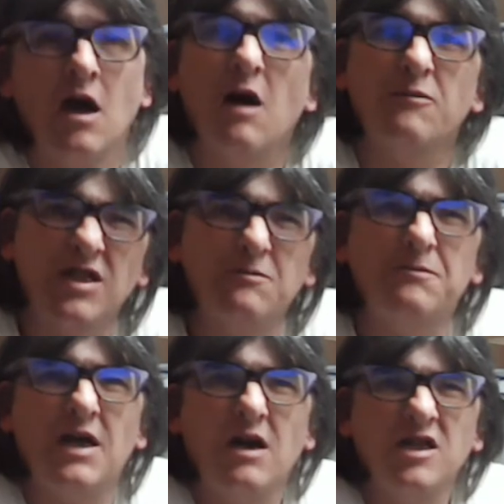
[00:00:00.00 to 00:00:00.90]
I'm
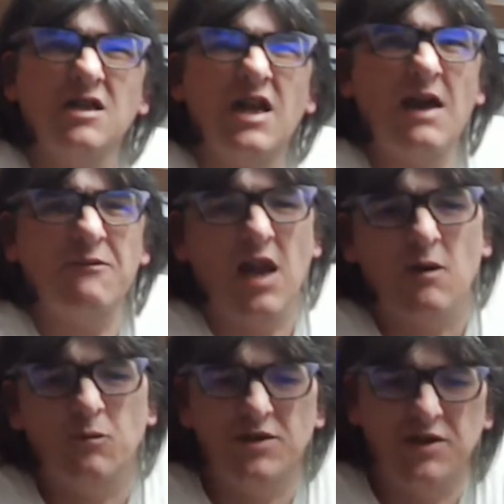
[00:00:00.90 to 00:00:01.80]
gonna level
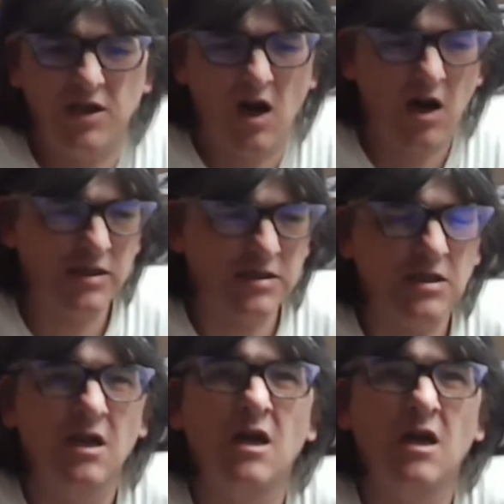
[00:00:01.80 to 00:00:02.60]
up with you guys.